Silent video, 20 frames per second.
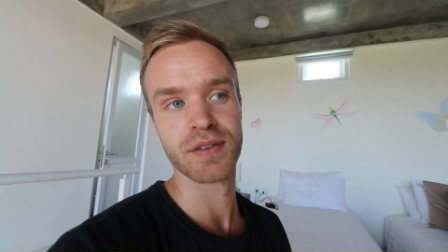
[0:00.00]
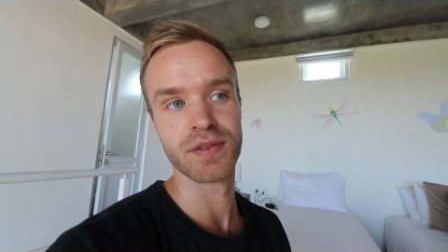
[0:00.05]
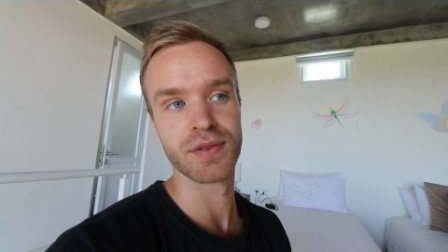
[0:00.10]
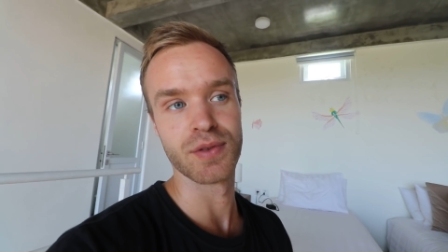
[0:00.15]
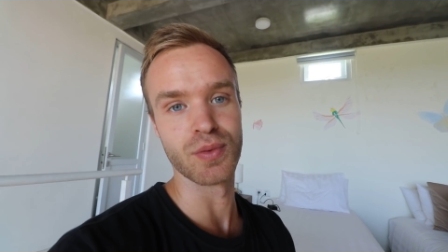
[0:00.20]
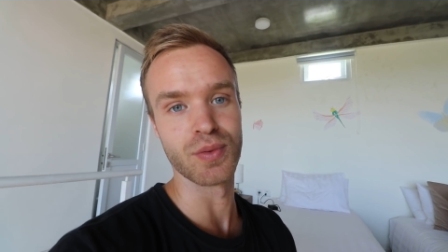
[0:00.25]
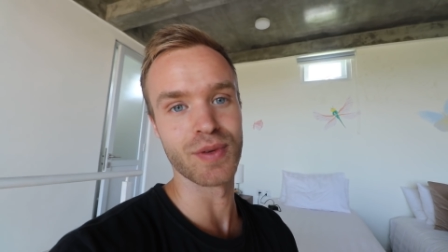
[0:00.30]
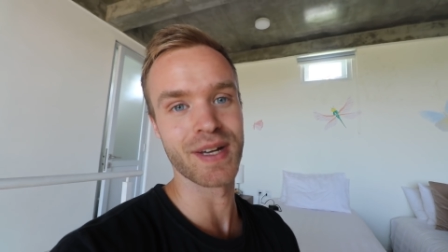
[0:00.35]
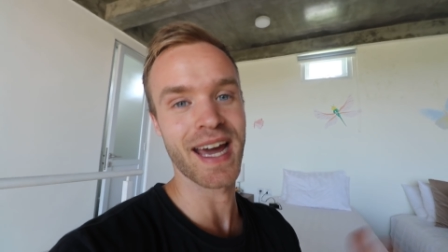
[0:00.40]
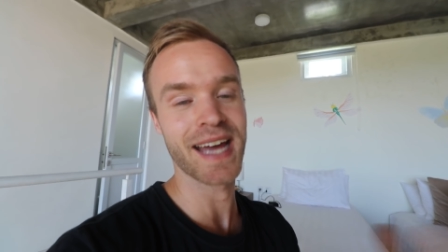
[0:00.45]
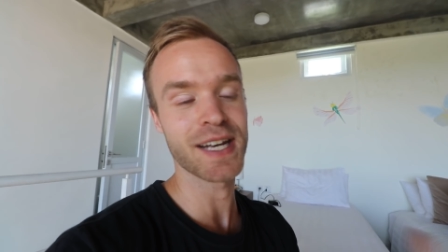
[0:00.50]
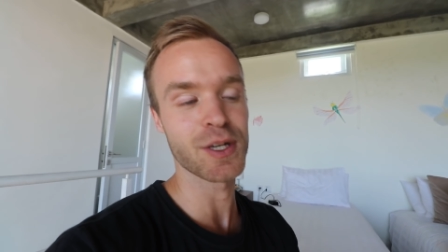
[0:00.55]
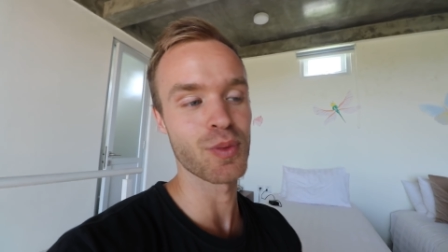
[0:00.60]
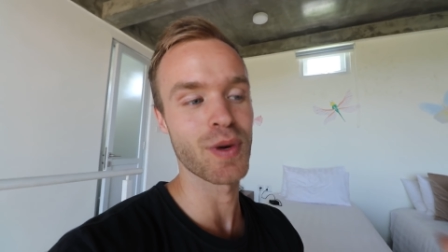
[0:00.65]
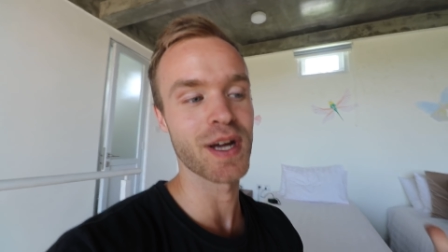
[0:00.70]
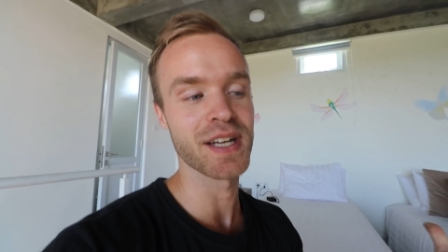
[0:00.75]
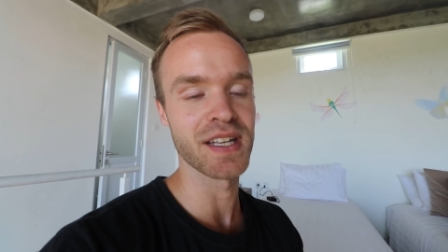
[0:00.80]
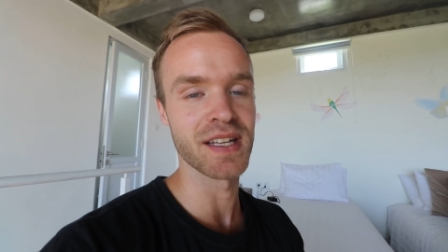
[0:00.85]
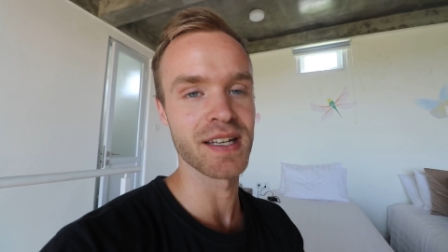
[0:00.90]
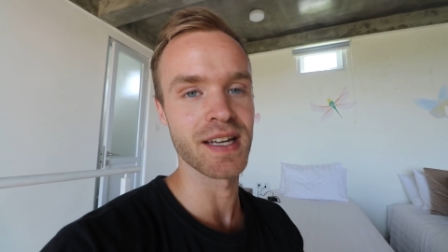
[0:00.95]
to get
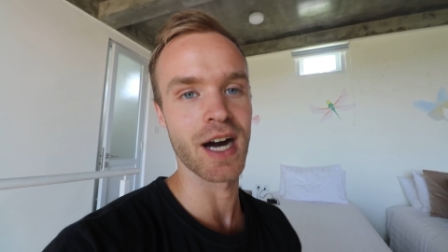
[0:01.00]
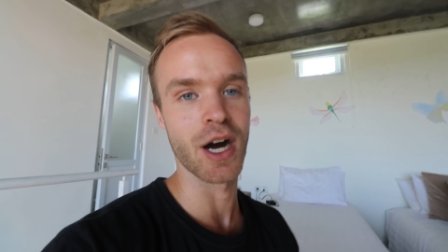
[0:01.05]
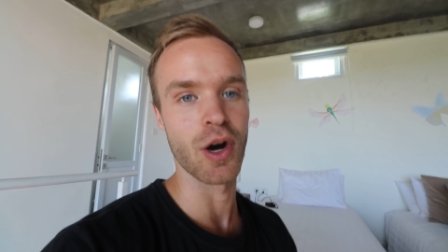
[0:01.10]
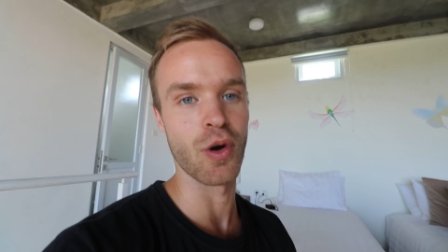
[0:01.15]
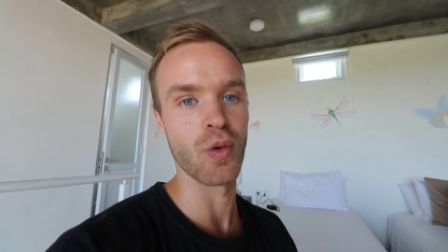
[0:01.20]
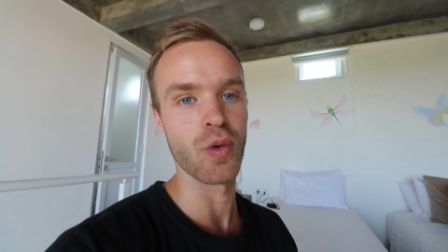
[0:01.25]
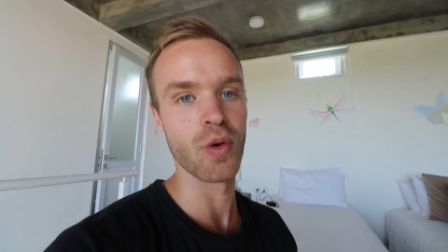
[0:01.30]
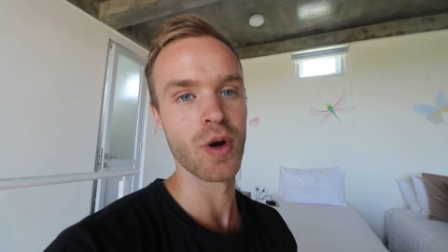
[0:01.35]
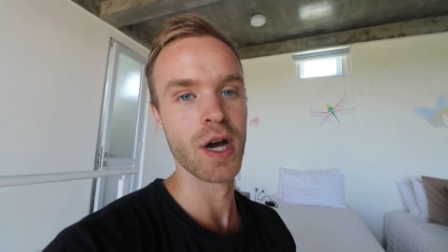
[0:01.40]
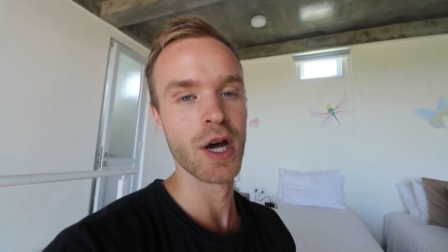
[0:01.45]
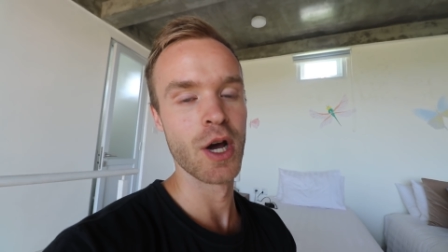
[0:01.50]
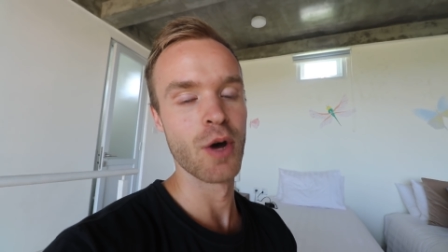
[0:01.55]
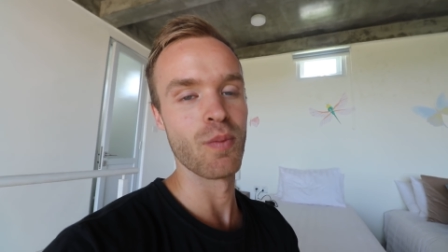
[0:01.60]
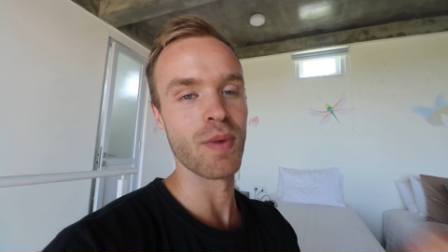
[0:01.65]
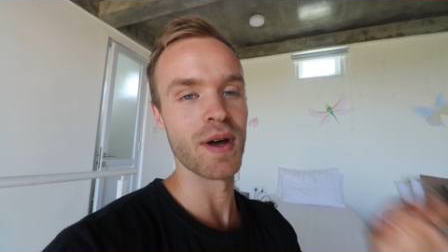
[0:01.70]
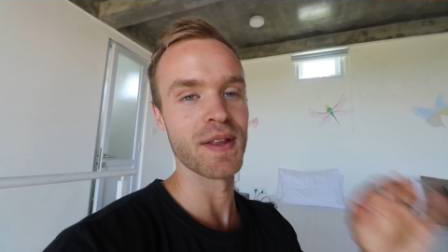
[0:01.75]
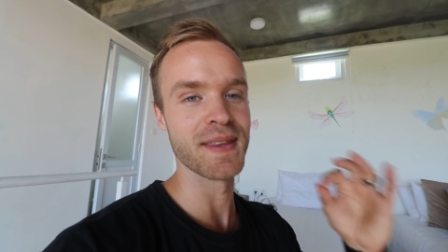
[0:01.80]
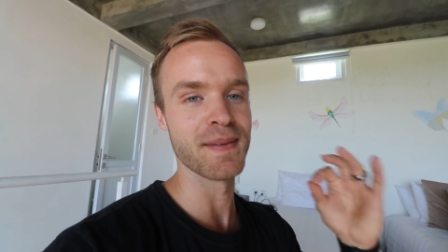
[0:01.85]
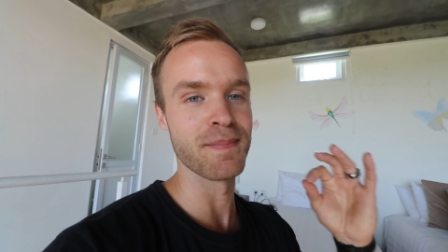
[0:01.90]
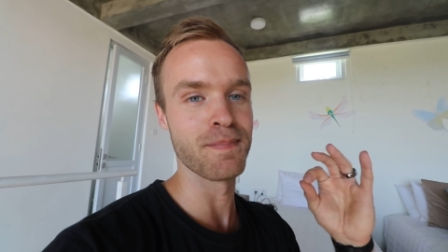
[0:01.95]
ready now,
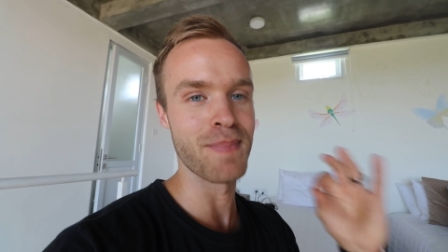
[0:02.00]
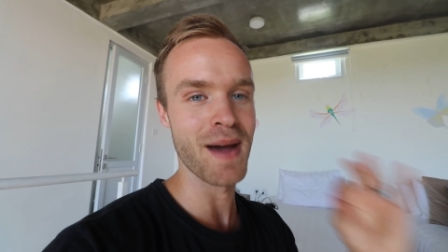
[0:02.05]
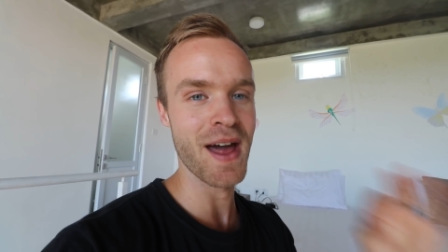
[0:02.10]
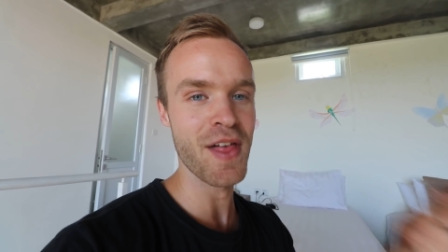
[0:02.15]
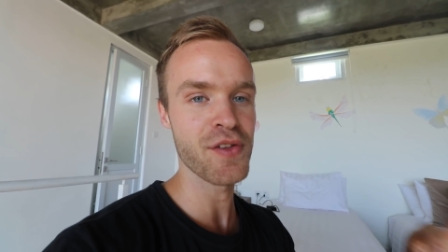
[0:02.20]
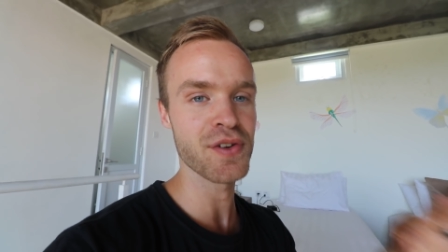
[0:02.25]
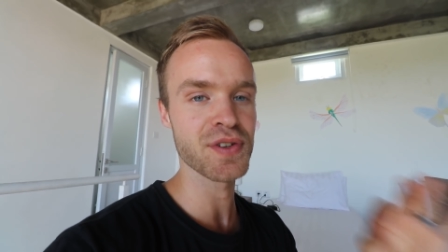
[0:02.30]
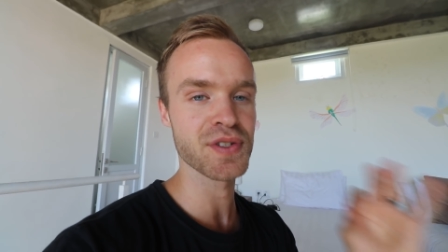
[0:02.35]
when the better